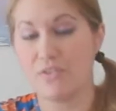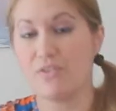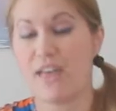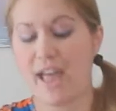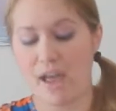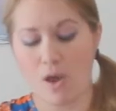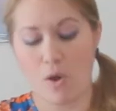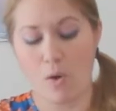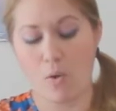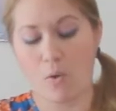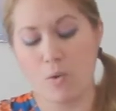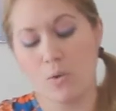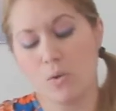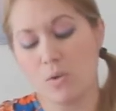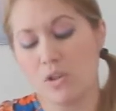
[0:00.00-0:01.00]
That
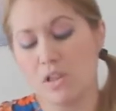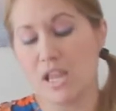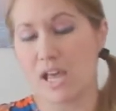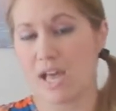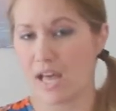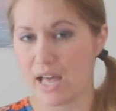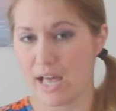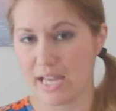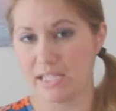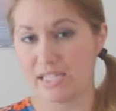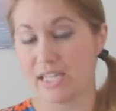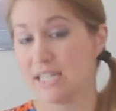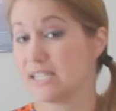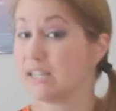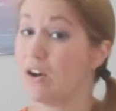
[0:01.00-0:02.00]
whole line
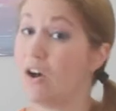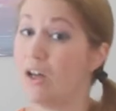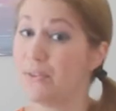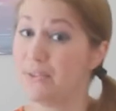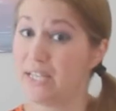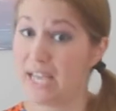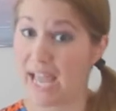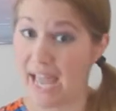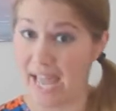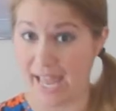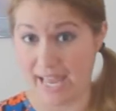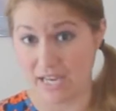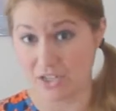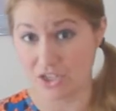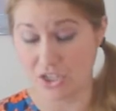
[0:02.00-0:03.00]
is called the
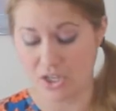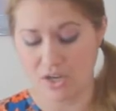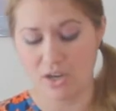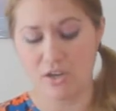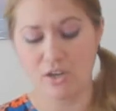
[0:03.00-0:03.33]
edge.